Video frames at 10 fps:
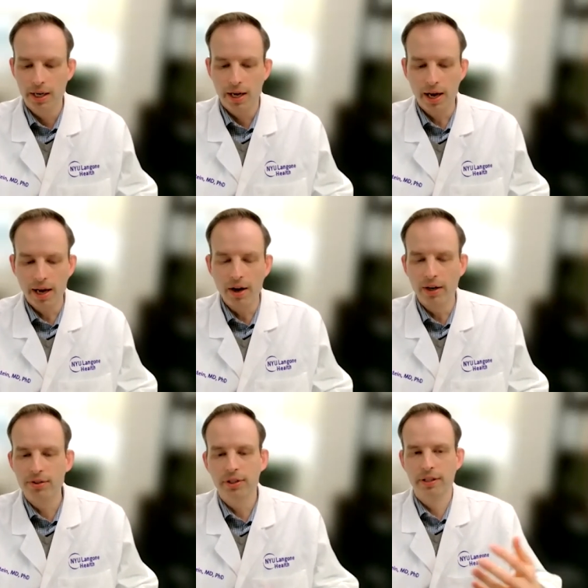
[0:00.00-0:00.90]
I
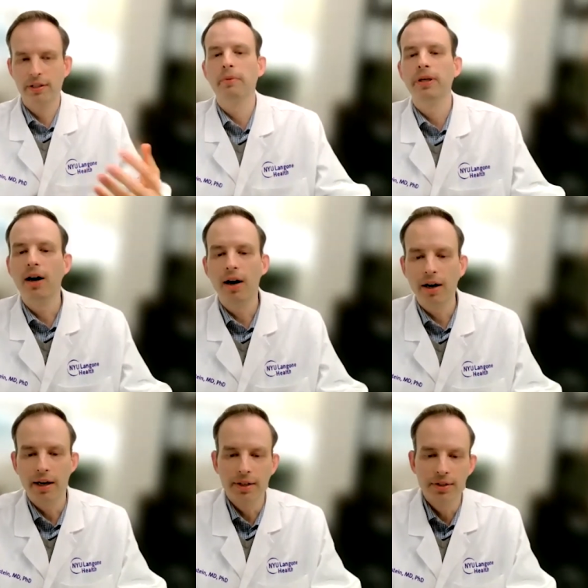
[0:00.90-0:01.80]
always look at them in
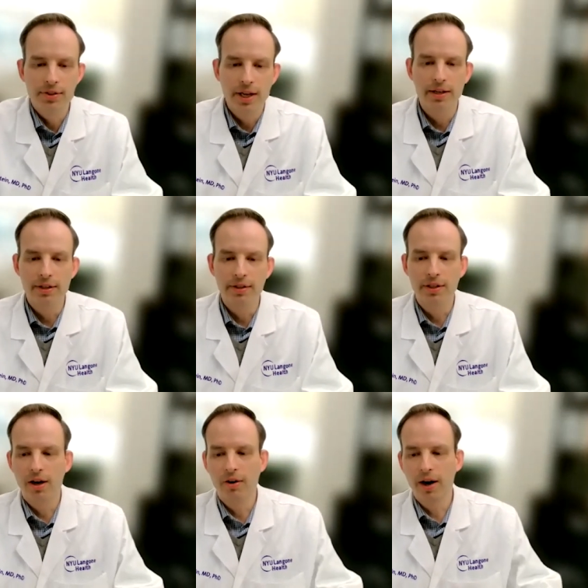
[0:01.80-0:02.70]
awe and say,
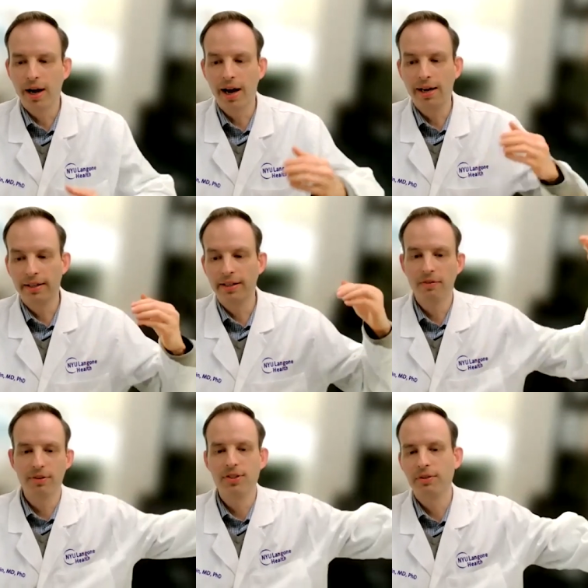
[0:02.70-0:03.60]
I can
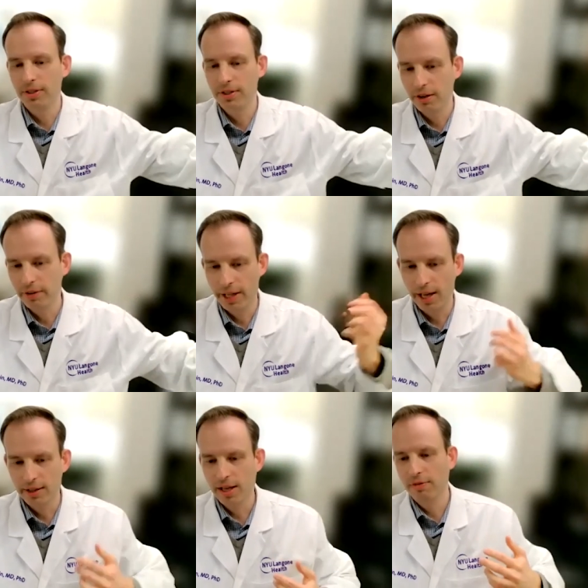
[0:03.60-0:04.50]
never see myself at
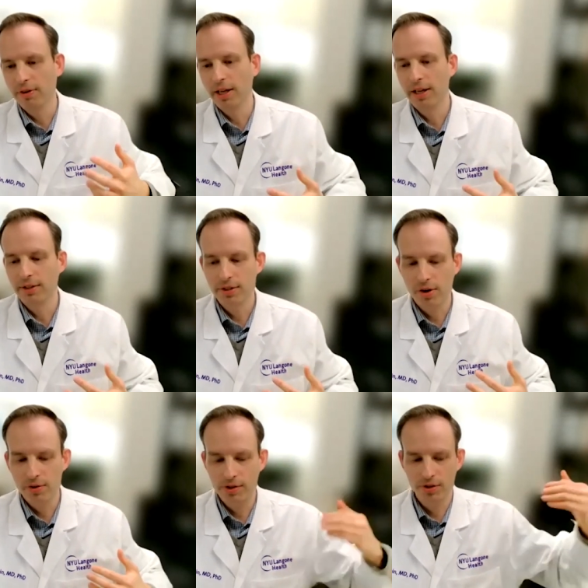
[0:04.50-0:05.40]
that level. And
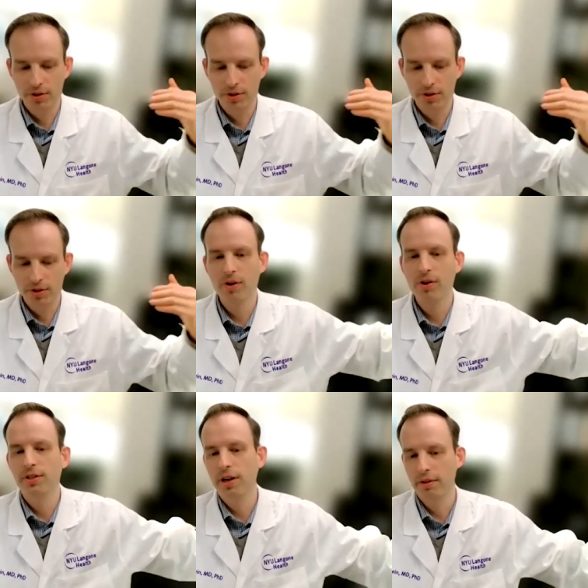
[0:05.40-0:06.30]
so there's always
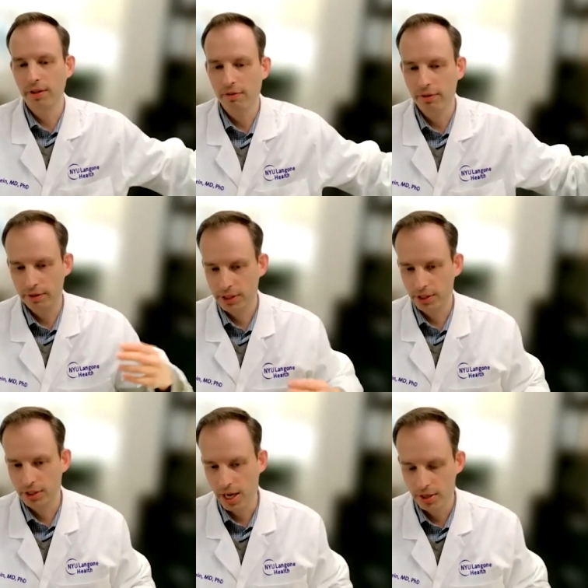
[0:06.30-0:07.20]
another level of
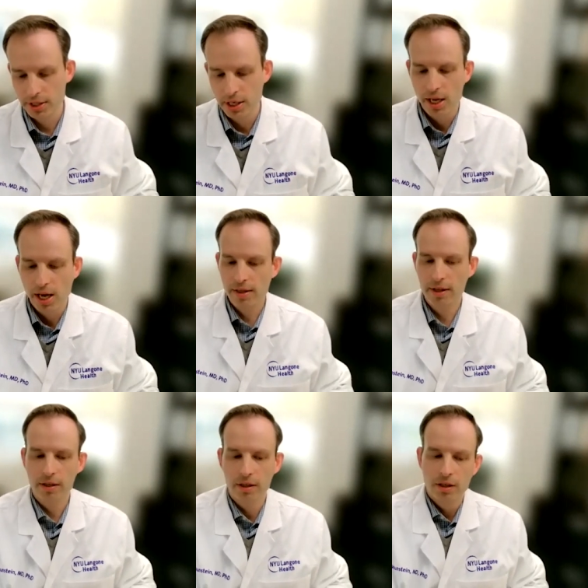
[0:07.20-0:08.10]
success. I
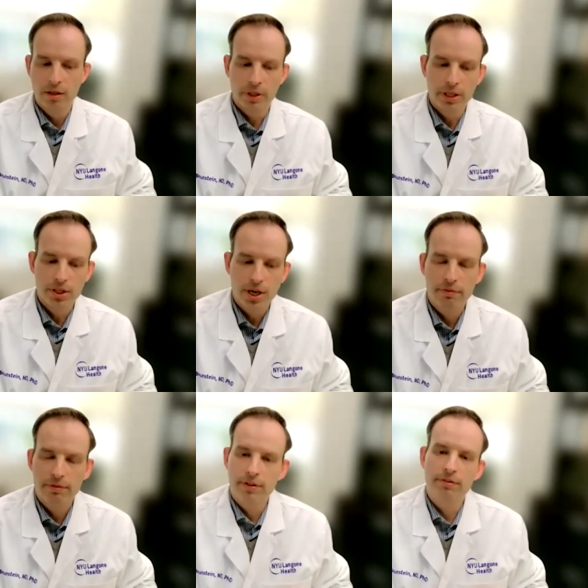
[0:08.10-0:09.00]
think we each have
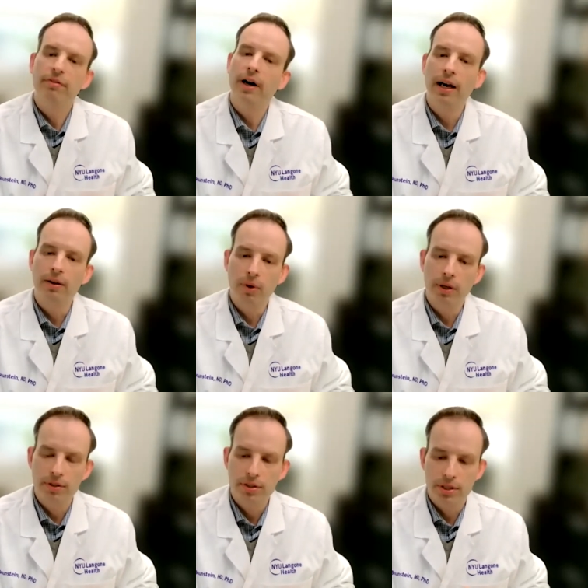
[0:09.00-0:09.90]
to define what
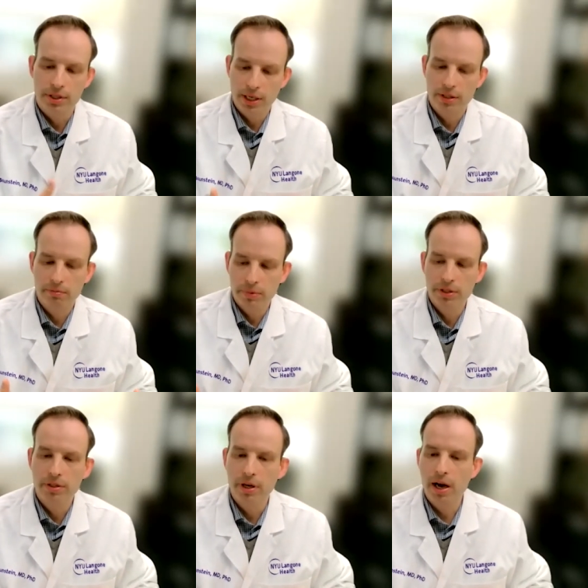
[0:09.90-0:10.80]
success
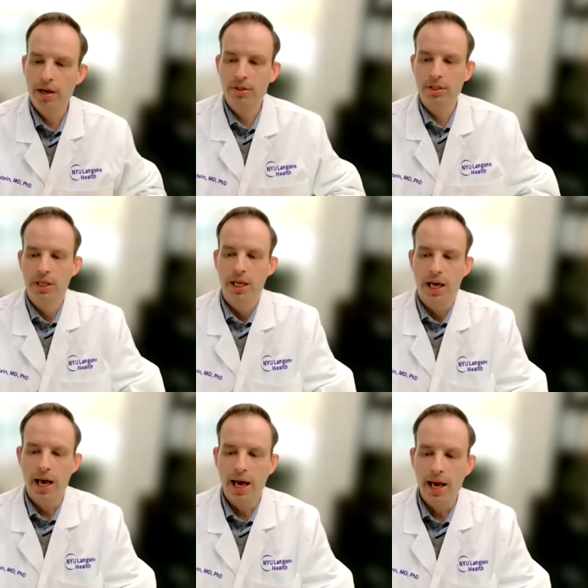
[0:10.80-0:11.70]
means to us,
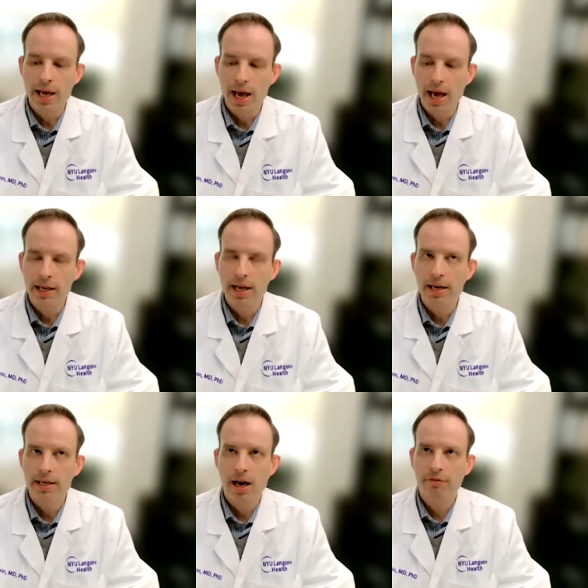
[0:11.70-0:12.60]

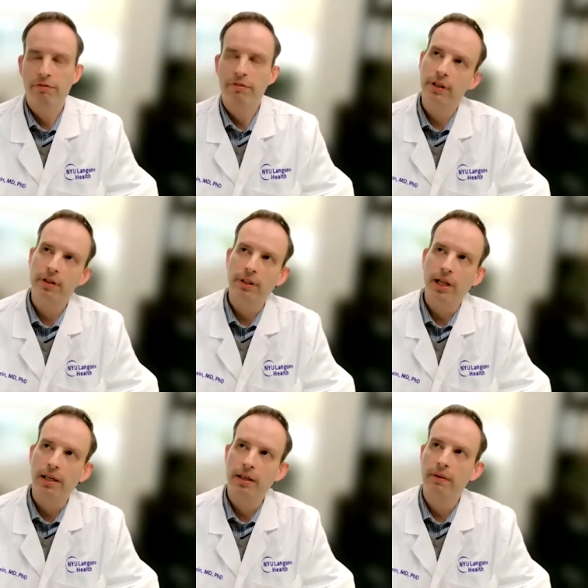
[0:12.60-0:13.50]
and not feel
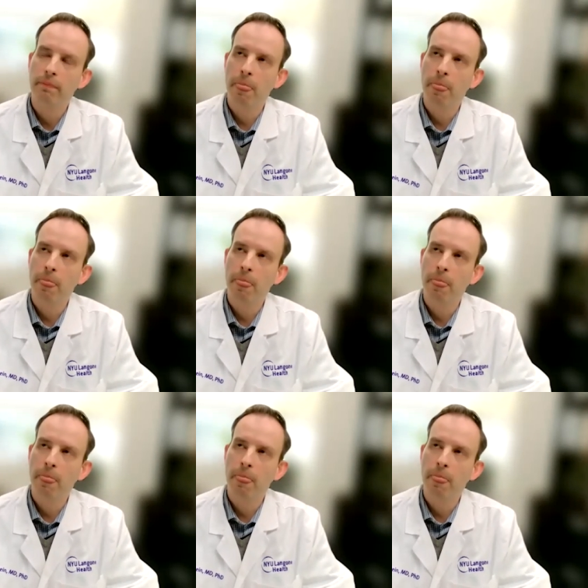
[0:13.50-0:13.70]
like